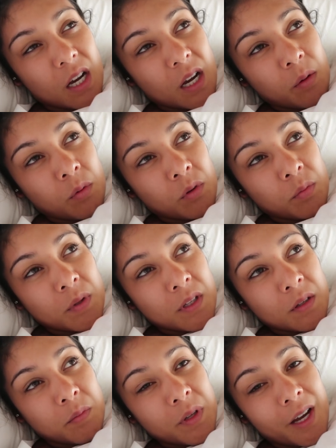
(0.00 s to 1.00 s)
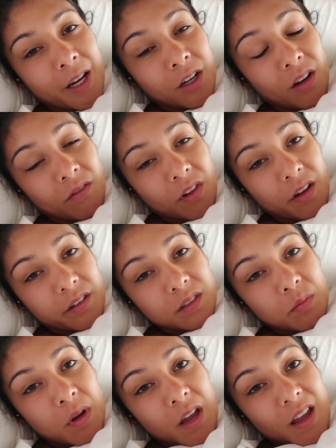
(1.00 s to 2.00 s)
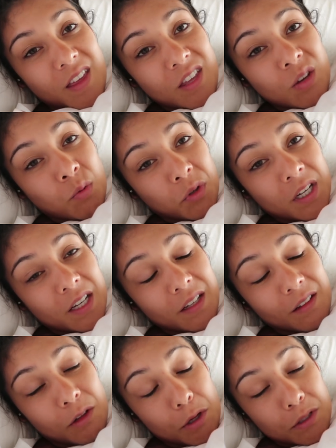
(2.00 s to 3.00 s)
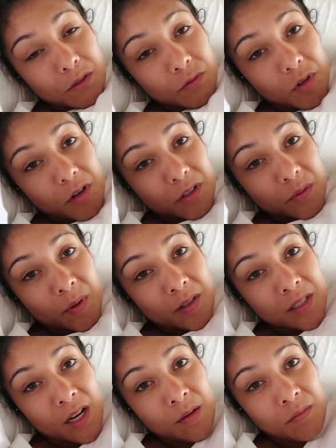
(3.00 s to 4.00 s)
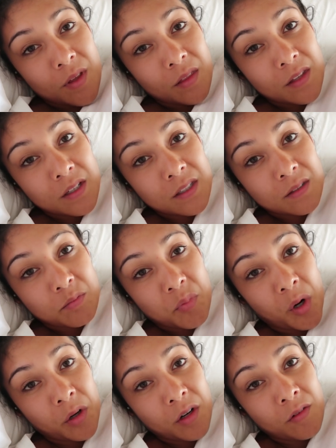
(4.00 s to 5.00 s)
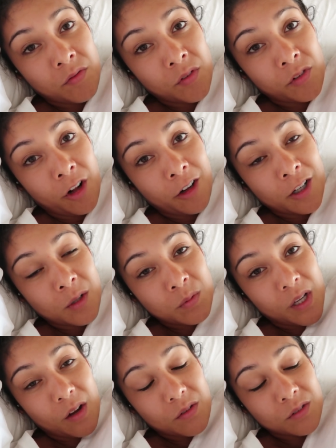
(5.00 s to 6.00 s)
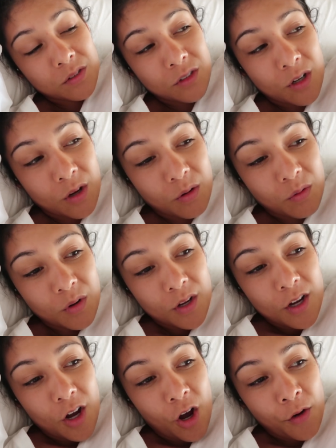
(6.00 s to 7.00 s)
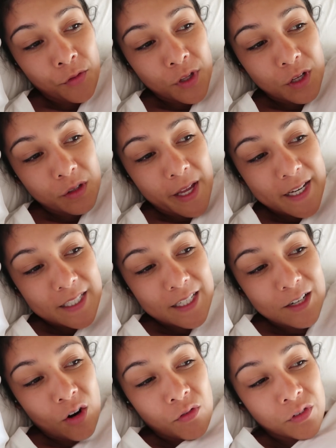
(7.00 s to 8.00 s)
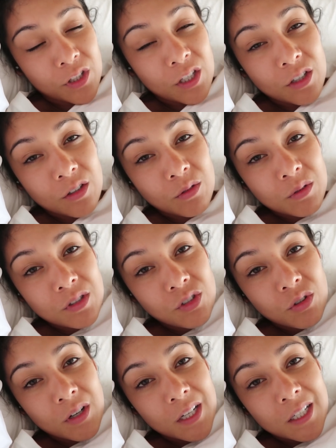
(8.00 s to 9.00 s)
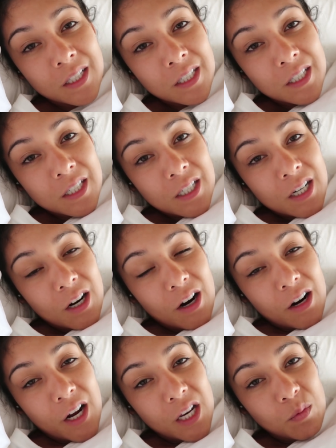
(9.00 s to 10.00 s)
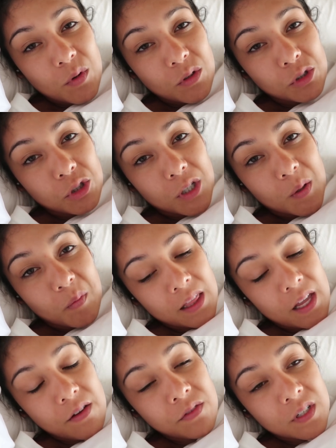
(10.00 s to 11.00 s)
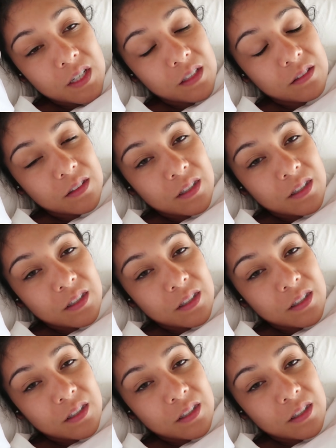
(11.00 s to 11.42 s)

I will be behind on vlogs, but you will get lots of vlogs by the time that this part of the vlog comes out. So hopefully you liked it. Hopefully you enjoyed our honeymoon trip. I loved it.